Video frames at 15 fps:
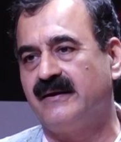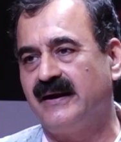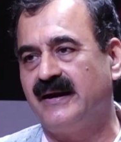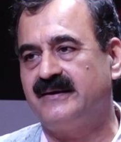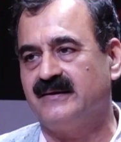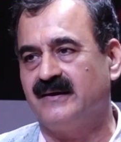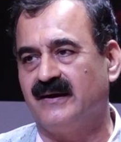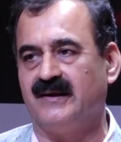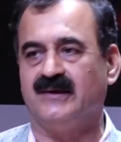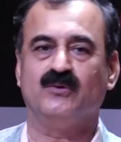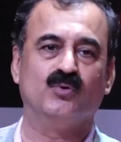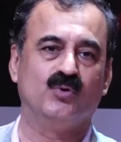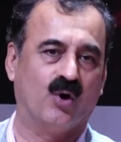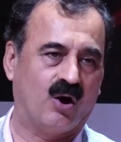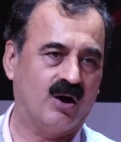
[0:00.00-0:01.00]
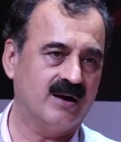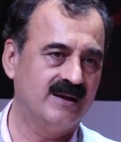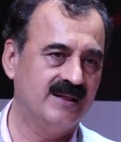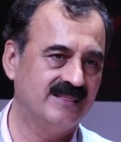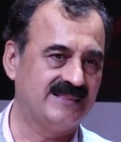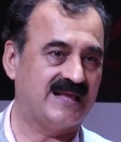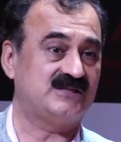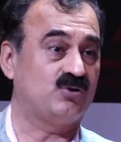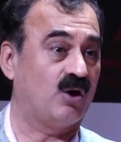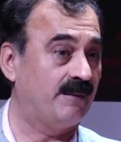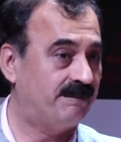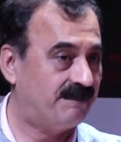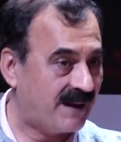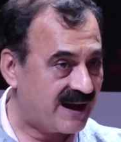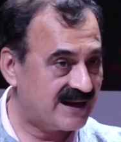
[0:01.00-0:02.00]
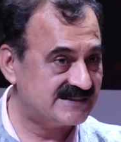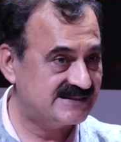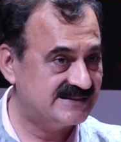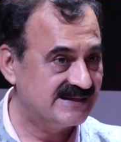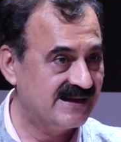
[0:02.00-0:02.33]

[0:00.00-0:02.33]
to generate a new law that's got